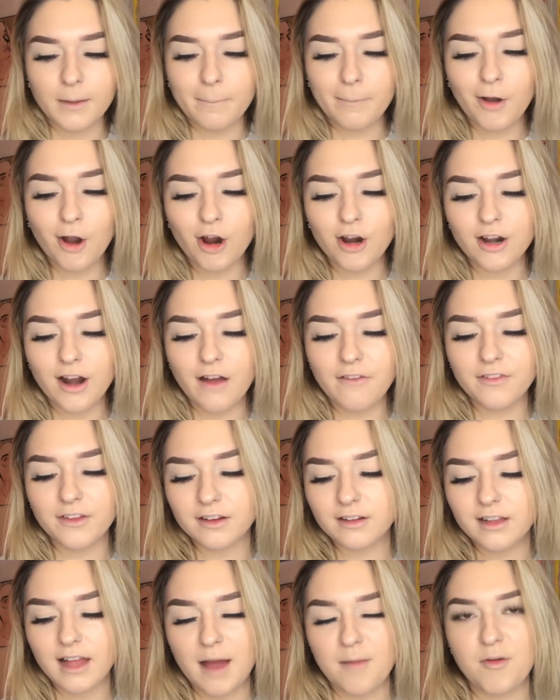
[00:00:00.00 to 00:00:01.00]
part of the
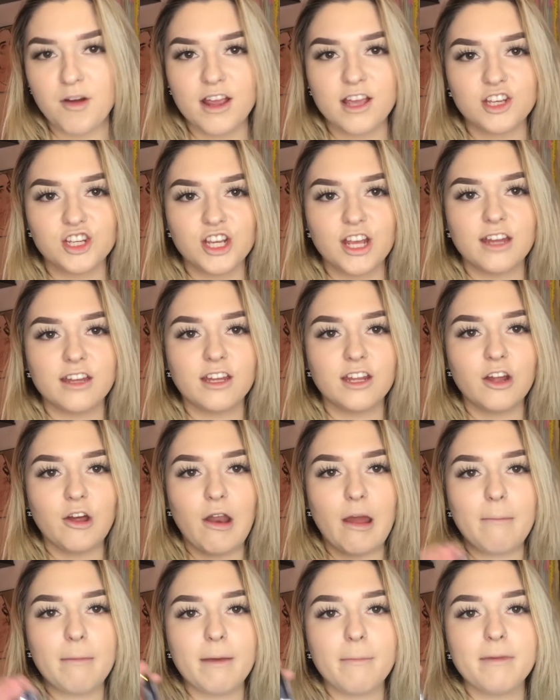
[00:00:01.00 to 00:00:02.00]
collaboration. You know
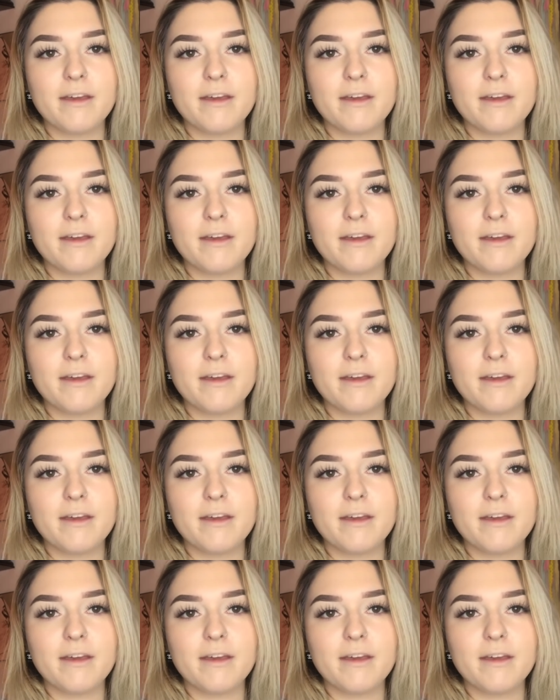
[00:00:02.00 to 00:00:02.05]
what I mean?